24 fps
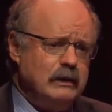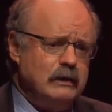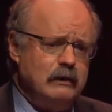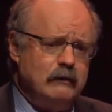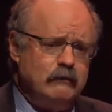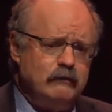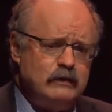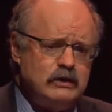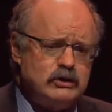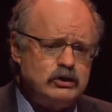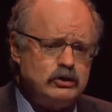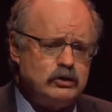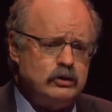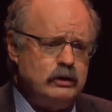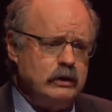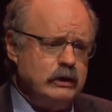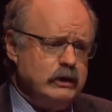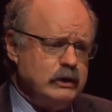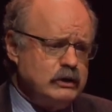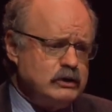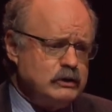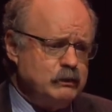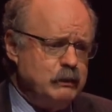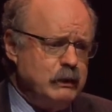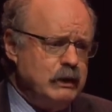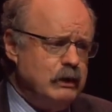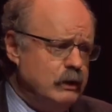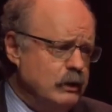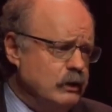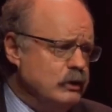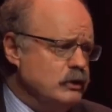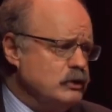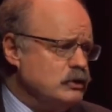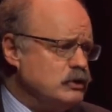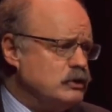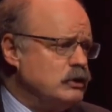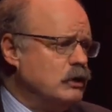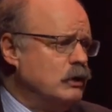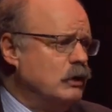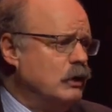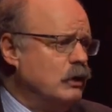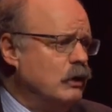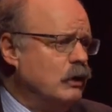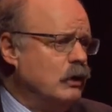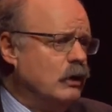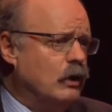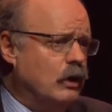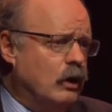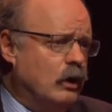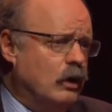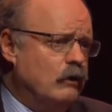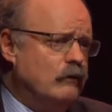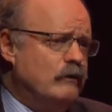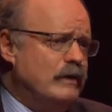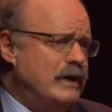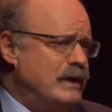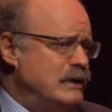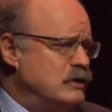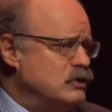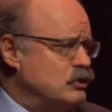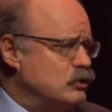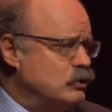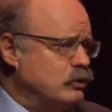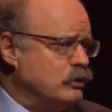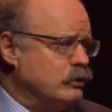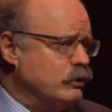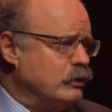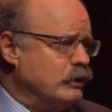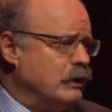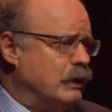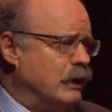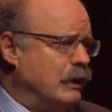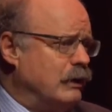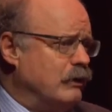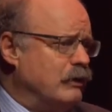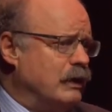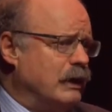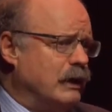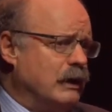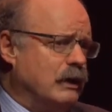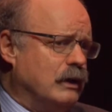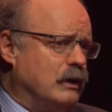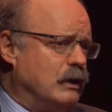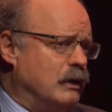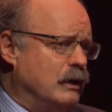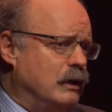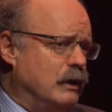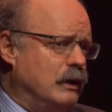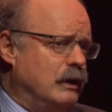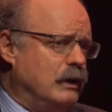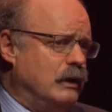a visceral experience of a sort that I think